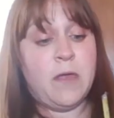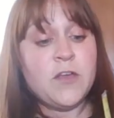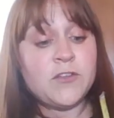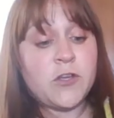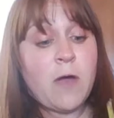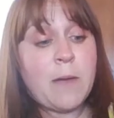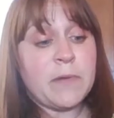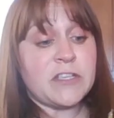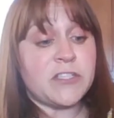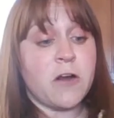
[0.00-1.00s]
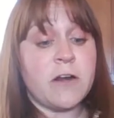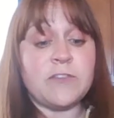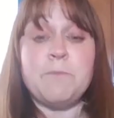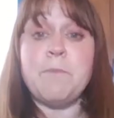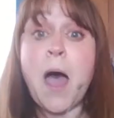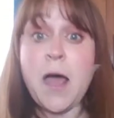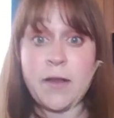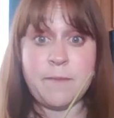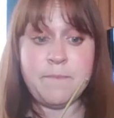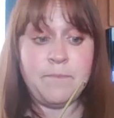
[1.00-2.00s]
So I'm going to start at the
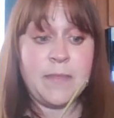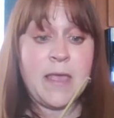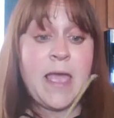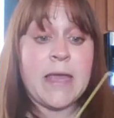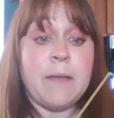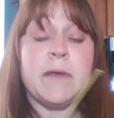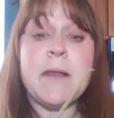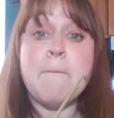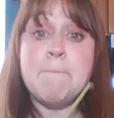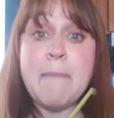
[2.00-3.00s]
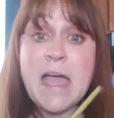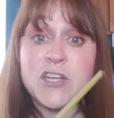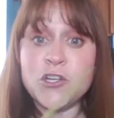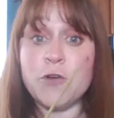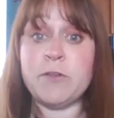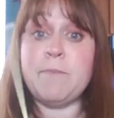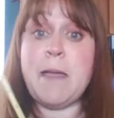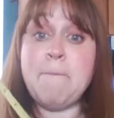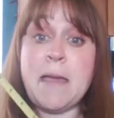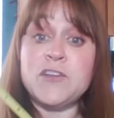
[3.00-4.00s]
bottom, and I'm going to measure with my
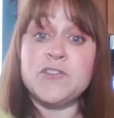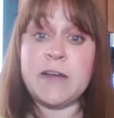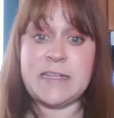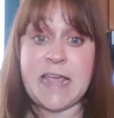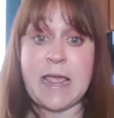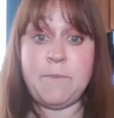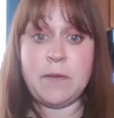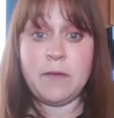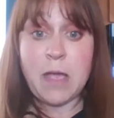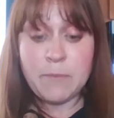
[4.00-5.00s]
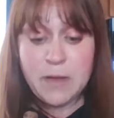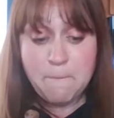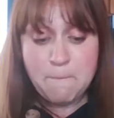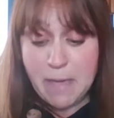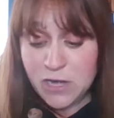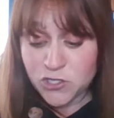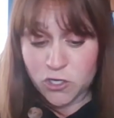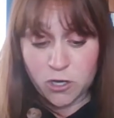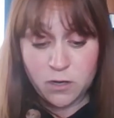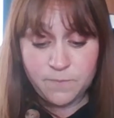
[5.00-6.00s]
measuring tape. I'm going to
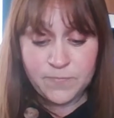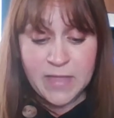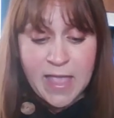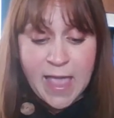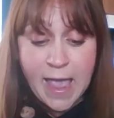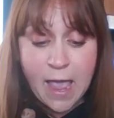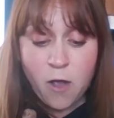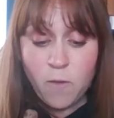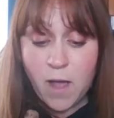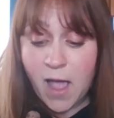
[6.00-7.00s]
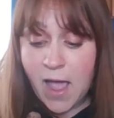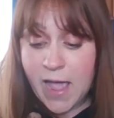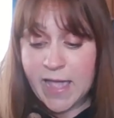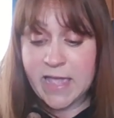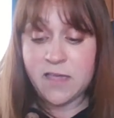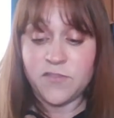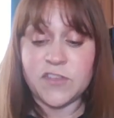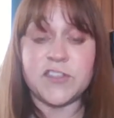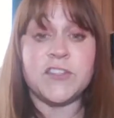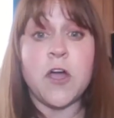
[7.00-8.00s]
measure how high the
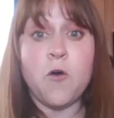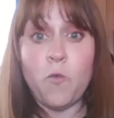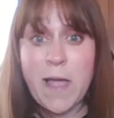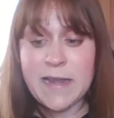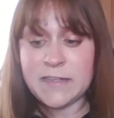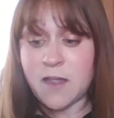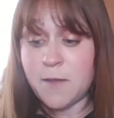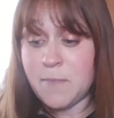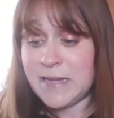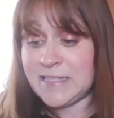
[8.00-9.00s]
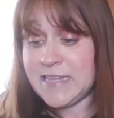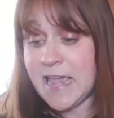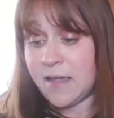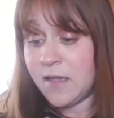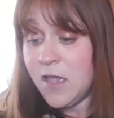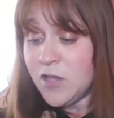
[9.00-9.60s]
snow went on my stick.